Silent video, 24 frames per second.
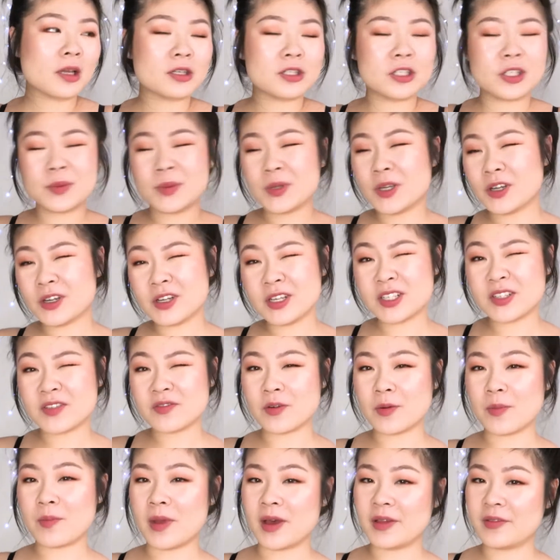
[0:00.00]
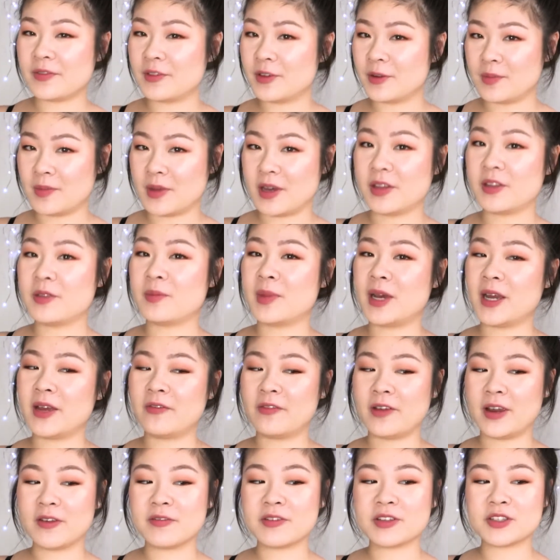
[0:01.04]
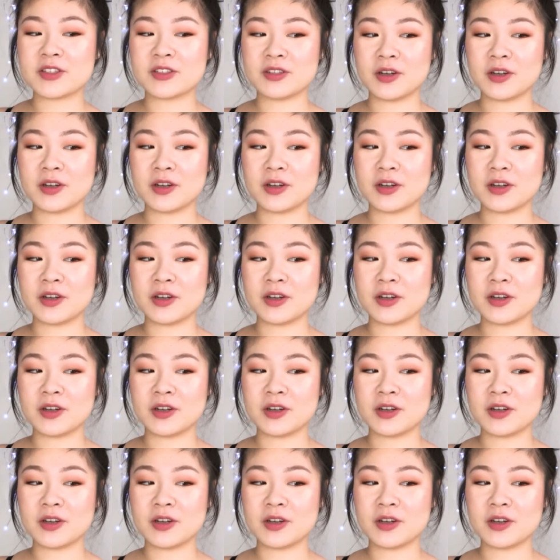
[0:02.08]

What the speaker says: To be honest, from month to month, my favorites